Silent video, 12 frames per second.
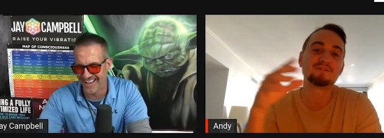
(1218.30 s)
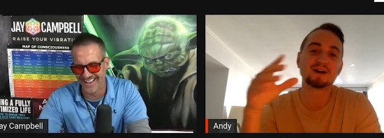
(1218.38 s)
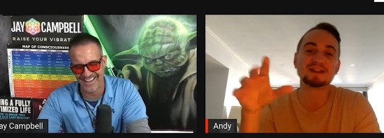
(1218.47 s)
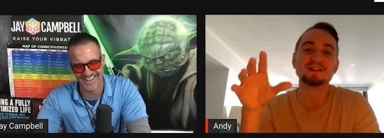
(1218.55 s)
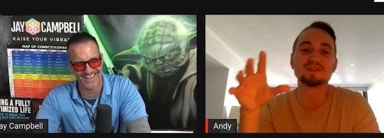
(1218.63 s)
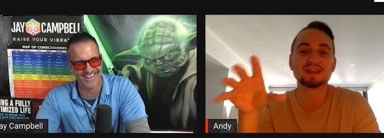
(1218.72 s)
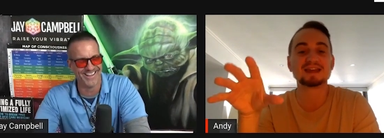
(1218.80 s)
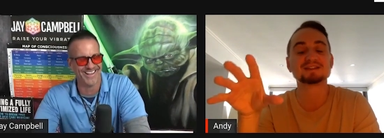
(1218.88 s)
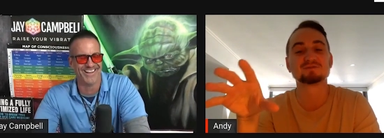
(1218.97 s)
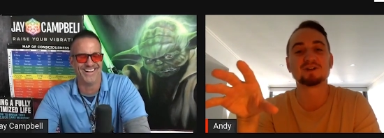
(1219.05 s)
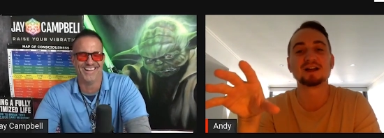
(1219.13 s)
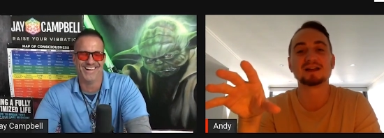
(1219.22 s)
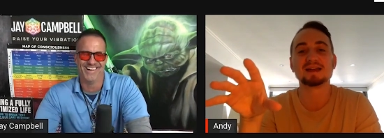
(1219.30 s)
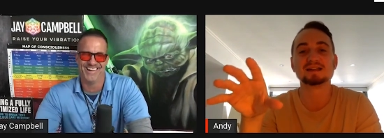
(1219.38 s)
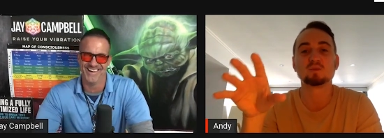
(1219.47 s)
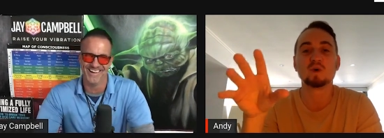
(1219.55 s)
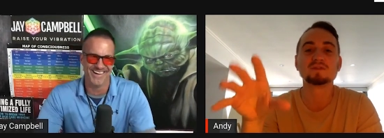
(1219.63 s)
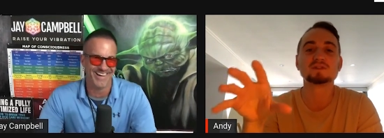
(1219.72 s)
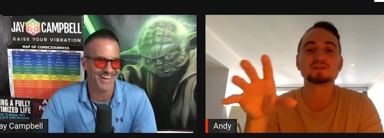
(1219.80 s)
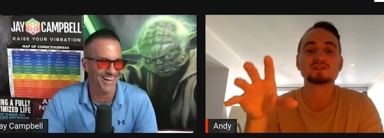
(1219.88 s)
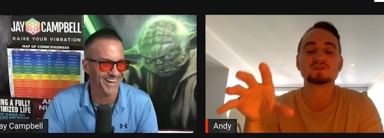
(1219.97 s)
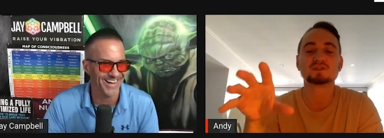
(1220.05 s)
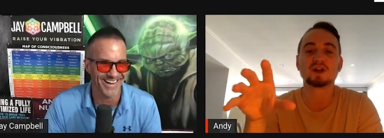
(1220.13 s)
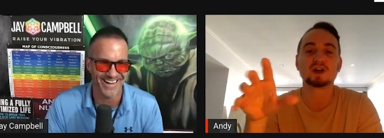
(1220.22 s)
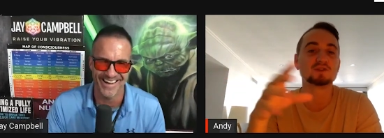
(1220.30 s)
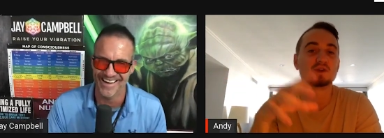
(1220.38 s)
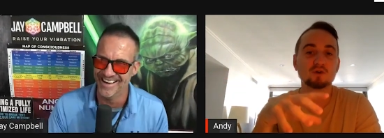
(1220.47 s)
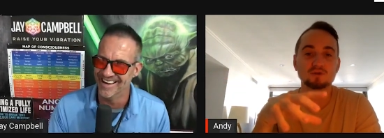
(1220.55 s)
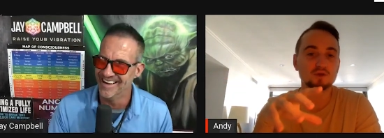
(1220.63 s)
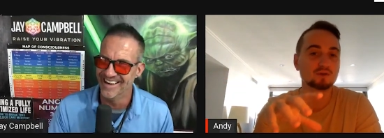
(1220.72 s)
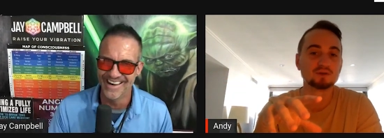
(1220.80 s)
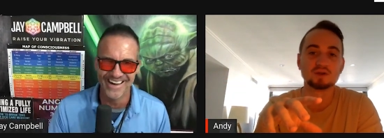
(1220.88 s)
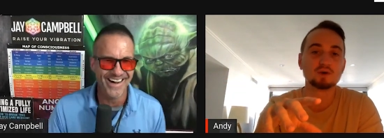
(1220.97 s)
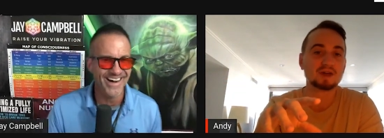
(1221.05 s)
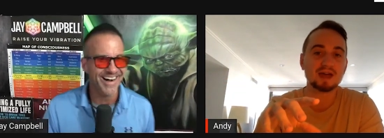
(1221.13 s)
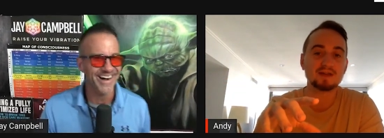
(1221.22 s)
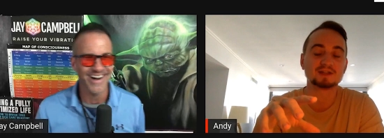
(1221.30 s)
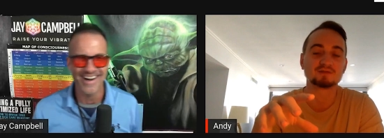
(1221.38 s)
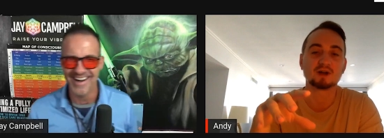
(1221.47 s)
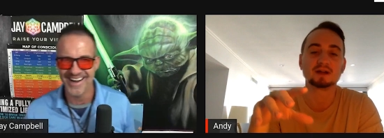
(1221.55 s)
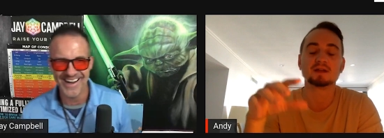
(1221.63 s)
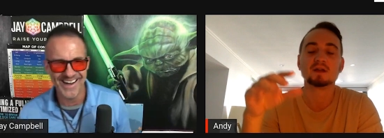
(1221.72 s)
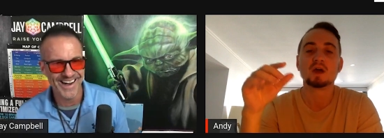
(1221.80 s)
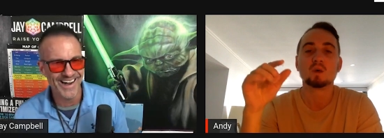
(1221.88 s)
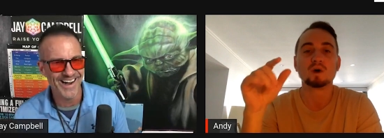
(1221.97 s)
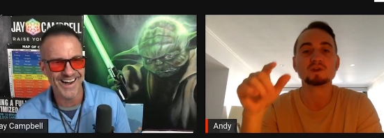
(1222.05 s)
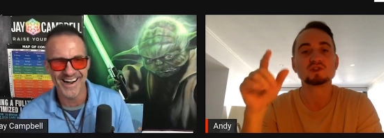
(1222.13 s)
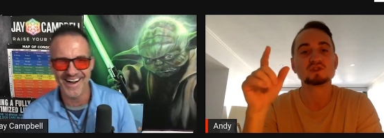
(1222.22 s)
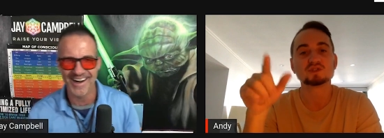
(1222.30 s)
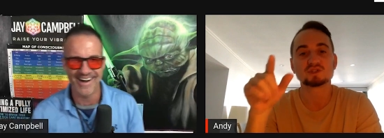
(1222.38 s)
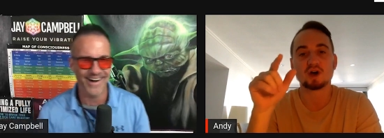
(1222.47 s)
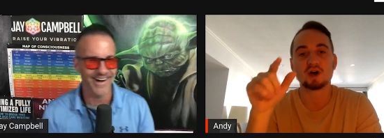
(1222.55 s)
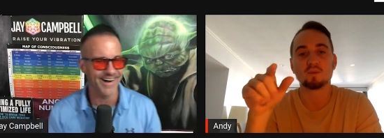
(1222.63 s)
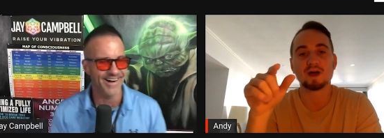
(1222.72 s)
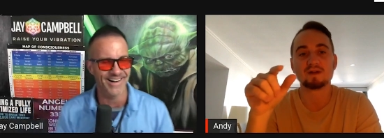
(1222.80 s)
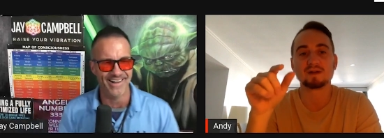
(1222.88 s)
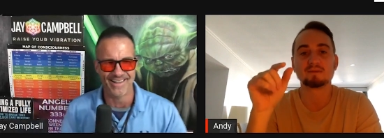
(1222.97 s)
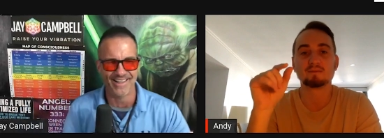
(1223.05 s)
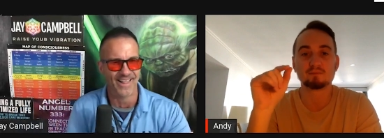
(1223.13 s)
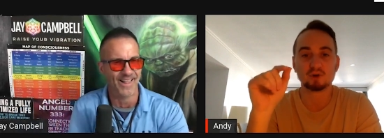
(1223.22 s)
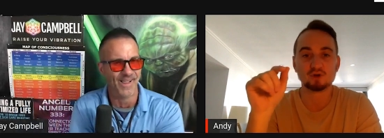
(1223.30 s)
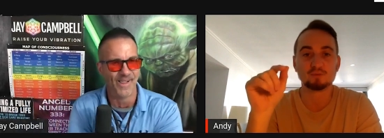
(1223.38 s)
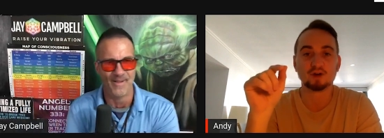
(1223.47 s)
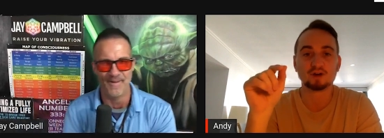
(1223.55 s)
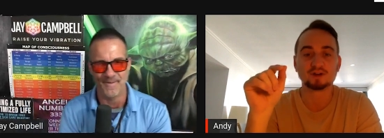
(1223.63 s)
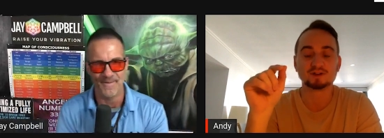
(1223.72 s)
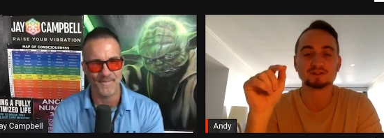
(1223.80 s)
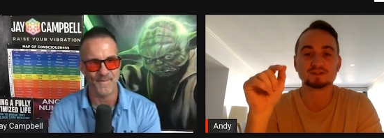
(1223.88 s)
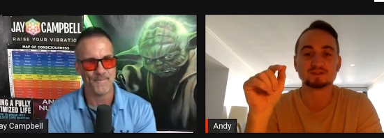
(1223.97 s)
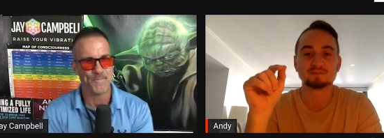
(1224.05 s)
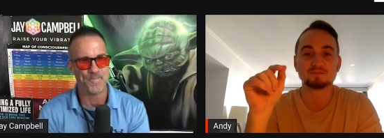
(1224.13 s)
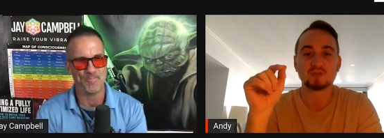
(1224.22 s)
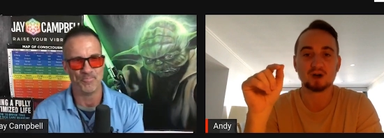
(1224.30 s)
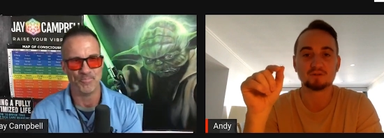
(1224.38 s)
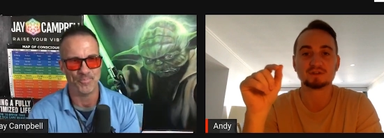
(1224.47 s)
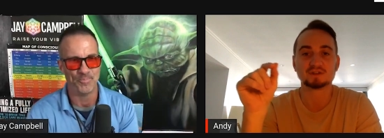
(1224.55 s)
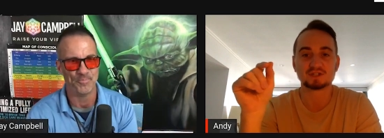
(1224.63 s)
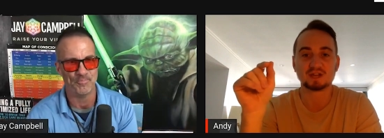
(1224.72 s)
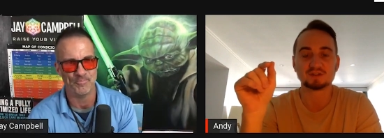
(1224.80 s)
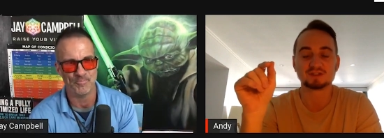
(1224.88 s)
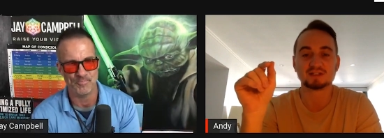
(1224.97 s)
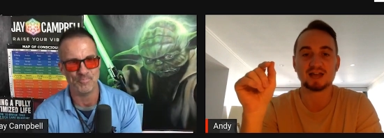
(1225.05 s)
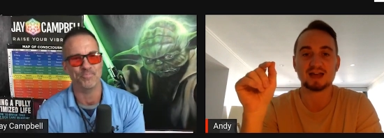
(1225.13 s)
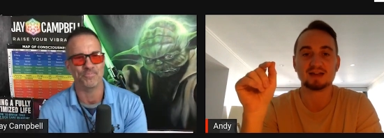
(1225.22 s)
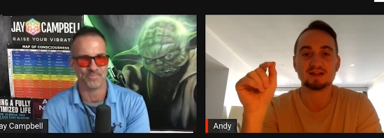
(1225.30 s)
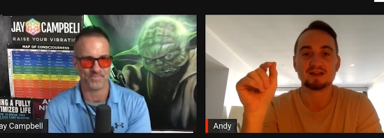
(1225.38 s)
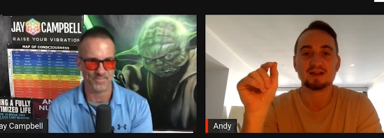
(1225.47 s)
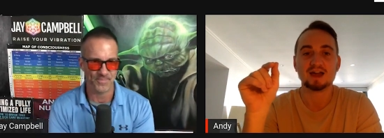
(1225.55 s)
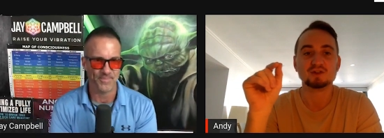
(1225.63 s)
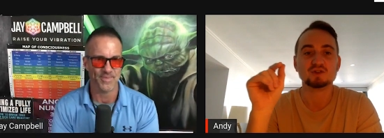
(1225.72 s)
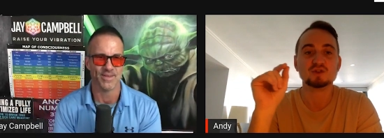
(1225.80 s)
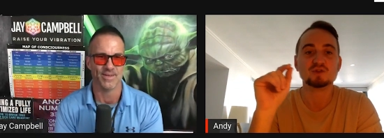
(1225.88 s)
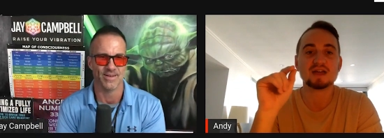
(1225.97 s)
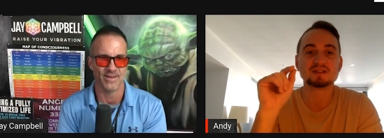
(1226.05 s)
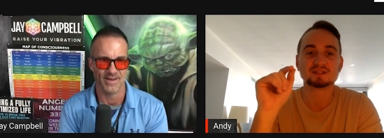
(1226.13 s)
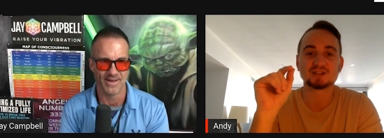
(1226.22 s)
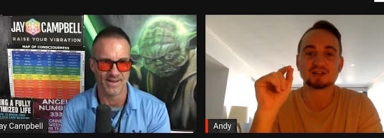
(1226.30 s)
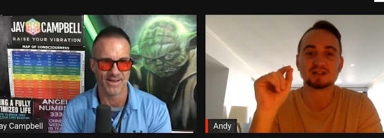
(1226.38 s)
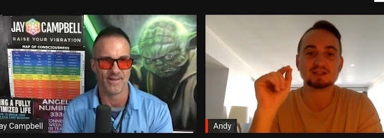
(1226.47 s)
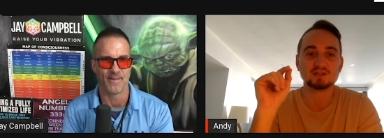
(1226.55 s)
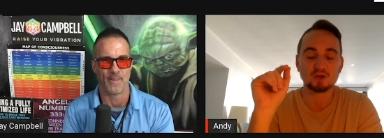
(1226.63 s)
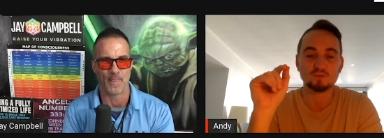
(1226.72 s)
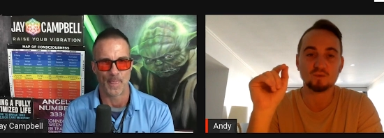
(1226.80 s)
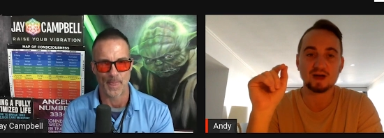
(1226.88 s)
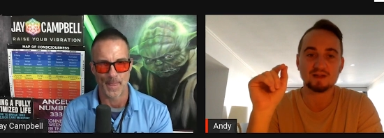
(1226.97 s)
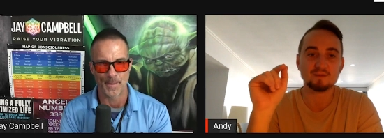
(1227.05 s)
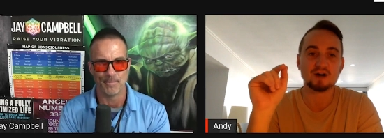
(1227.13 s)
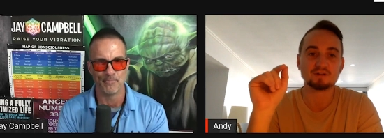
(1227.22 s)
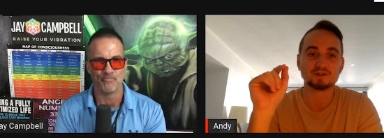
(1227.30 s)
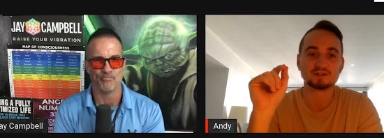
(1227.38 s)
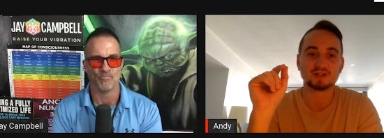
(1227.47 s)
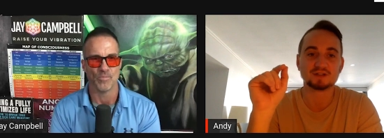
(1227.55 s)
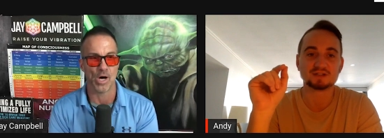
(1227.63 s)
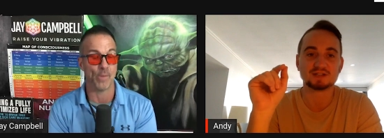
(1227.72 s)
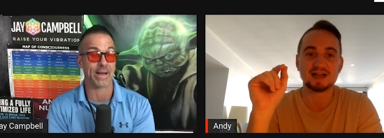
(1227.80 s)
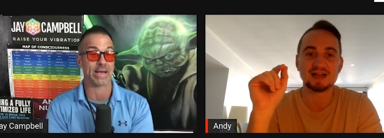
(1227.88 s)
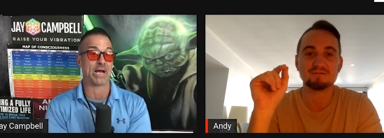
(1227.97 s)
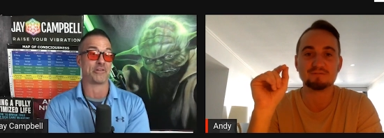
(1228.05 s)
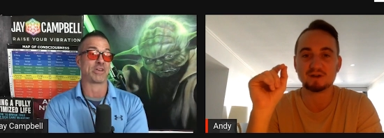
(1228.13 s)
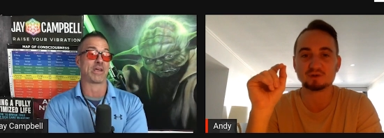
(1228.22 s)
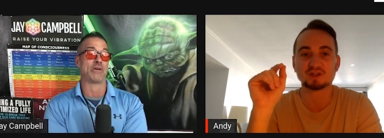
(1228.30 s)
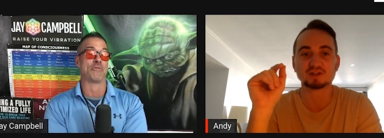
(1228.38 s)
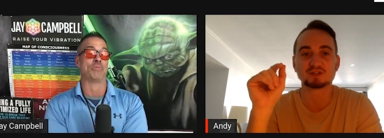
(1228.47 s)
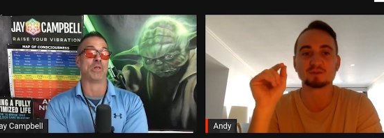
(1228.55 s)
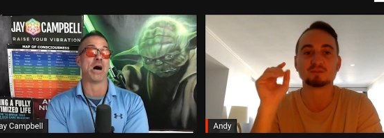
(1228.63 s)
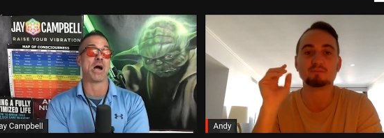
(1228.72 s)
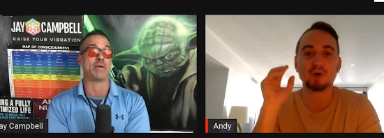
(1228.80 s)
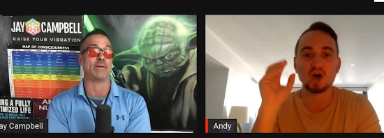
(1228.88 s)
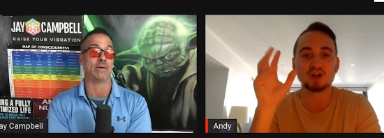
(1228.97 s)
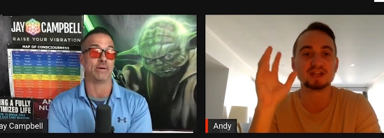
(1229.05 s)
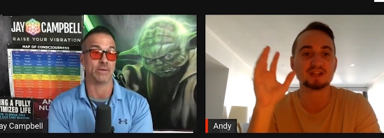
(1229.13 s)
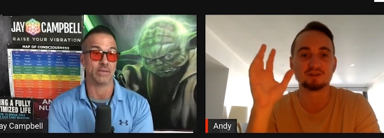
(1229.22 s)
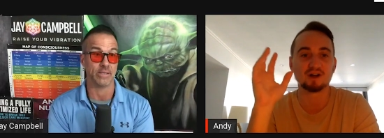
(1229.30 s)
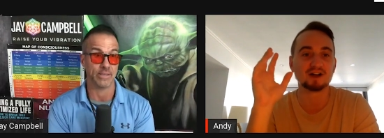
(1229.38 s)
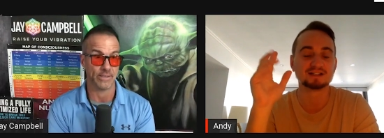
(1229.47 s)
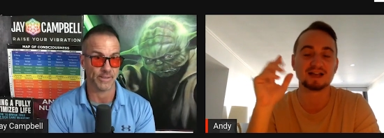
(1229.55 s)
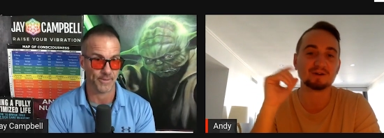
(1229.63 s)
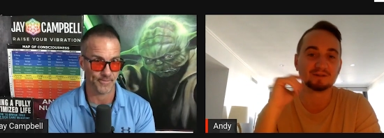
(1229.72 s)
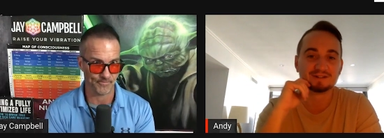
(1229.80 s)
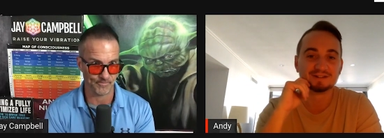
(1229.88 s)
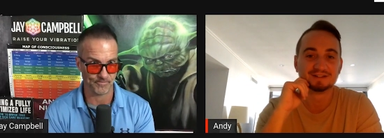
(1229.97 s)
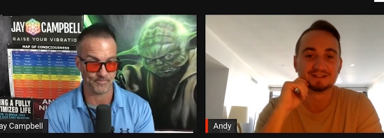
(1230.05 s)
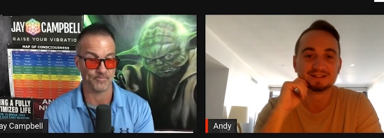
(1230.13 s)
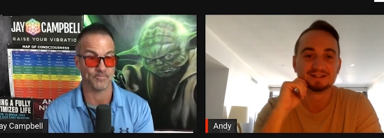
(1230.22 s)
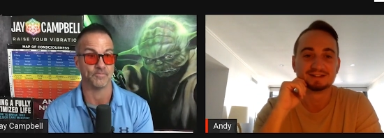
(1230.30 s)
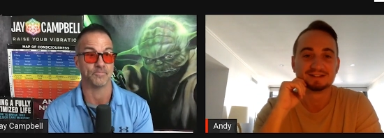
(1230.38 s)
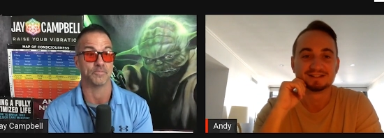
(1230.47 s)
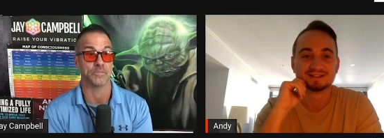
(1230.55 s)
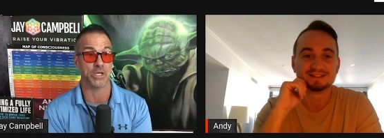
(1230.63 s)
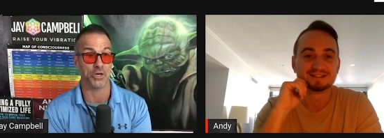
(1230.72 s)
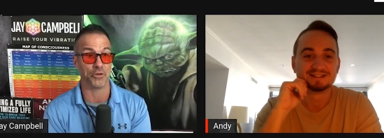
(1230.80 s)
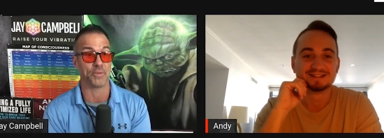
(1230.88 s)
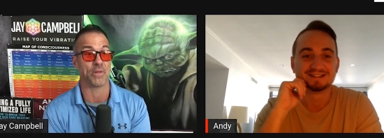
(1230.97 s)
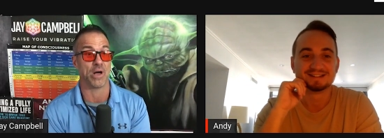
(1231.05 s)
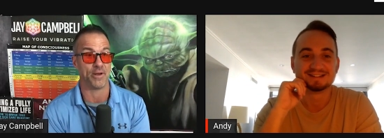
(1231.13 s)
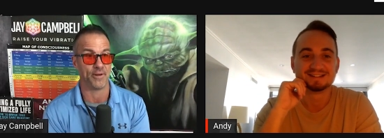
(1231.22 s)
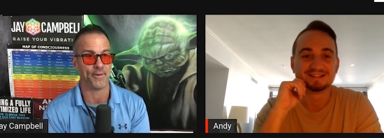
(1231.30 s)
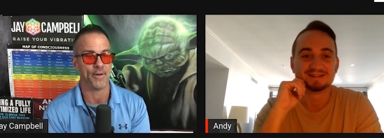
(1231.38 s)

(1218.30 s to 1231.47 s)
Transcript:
Speaker 1: funny, thing is, right, is once you start, and you'll, you'll, you'll get this right. Once you start wearing blue blockers after sunset, and you then suddenly don't wear them after sunset. Oh my god, you're blind, burning your eyes out.
Speaker 2: Literally blind